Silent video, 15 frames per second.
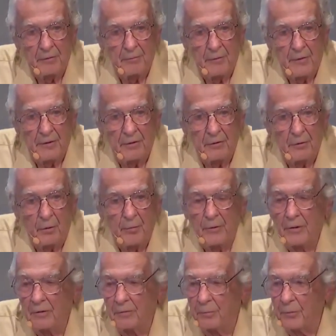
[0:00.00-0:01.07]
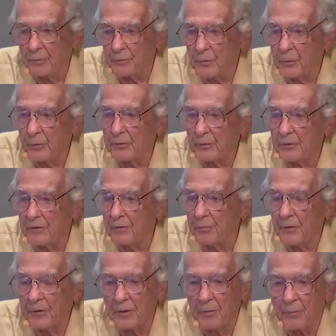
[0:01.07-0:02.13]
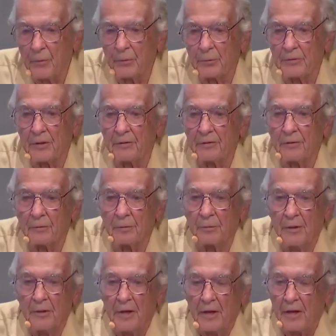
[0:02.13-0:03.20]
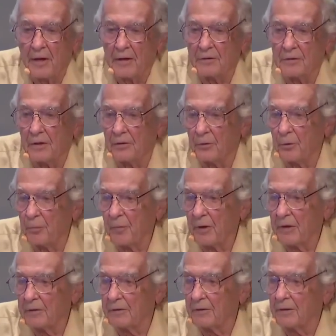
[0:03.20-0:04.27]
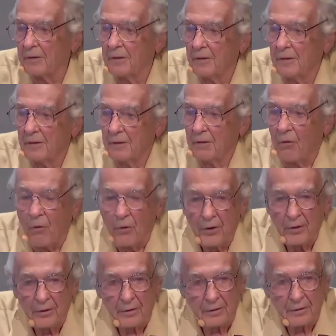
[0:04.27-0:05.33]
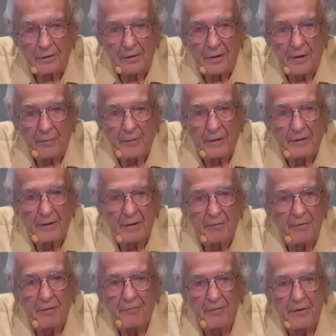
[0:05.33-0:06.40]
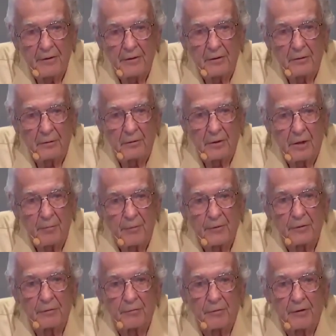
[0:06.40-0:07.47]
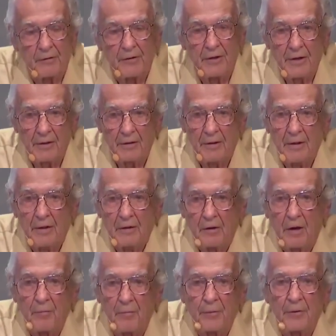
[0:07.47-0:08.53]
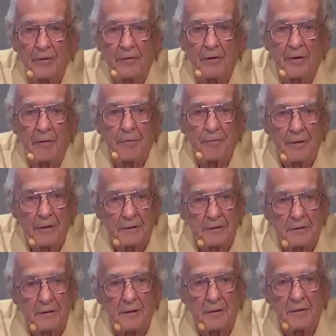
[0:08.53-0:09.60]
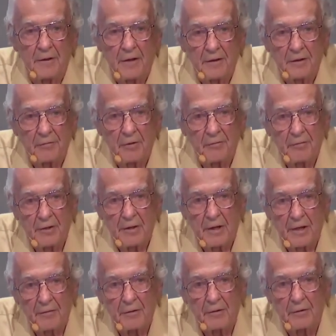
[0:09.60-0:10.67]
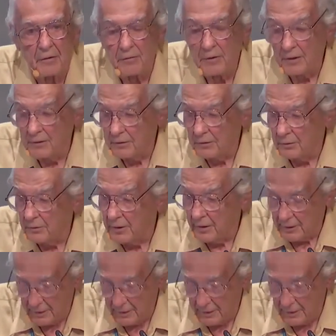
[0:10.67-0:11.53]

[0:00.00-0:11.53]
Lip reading: But nobody protests, but they protest to Exxon, who makes oil. I mean, they're very good companies, but their companies are efficient, and that's why we have it so nice